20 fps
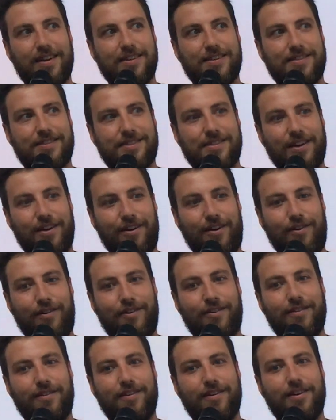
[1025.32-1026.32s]

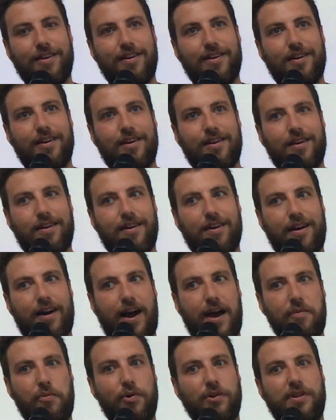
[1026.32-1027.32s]
So
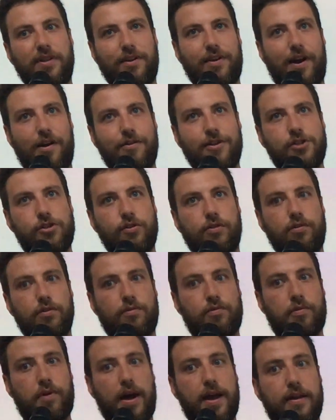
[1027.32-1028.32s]
I would encourage you
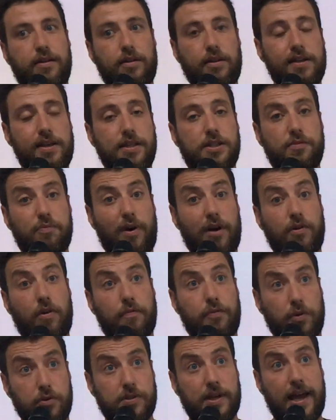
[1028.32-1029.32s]
to try at least one
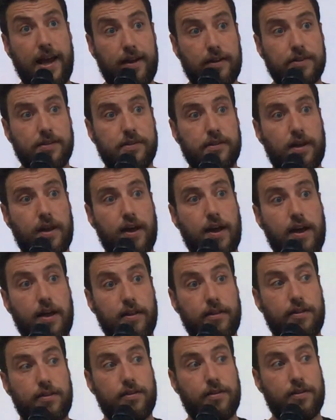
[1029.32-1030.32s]
of those hacks
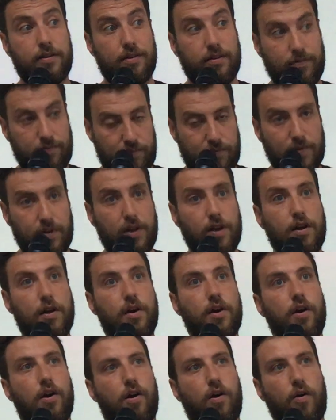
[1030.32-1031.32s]
and
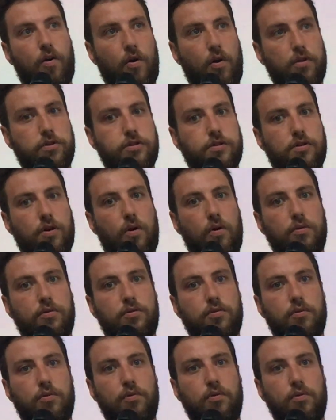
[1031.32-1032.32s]
also
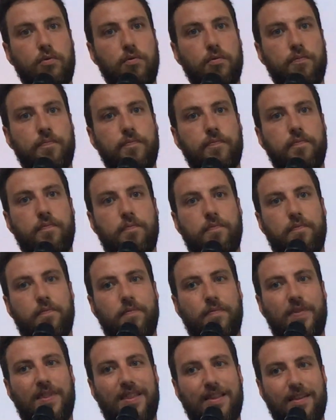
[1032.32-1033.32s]
to
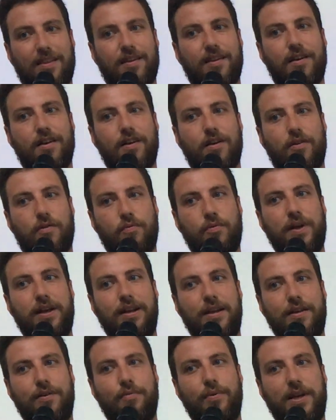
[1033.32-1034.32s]

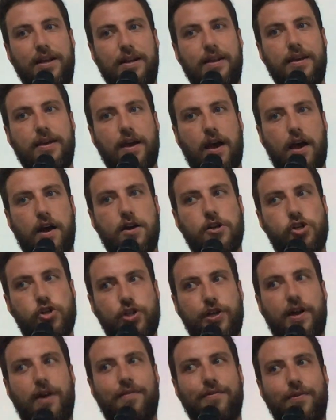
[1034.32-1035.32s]
really, really
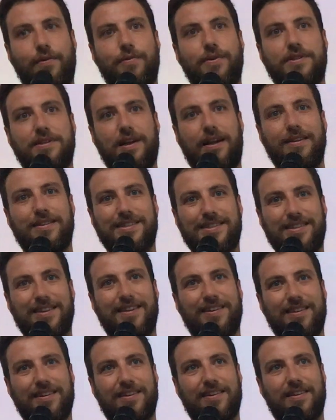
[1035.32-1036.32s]
share your results.
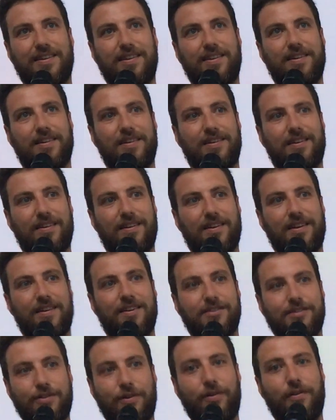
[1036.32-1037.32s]

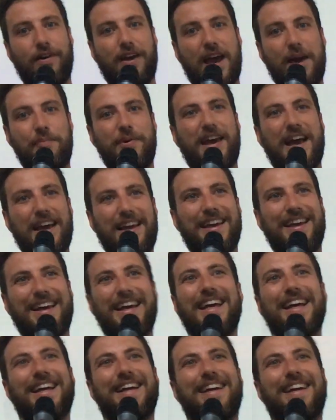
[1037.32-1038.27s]
So happy hacking.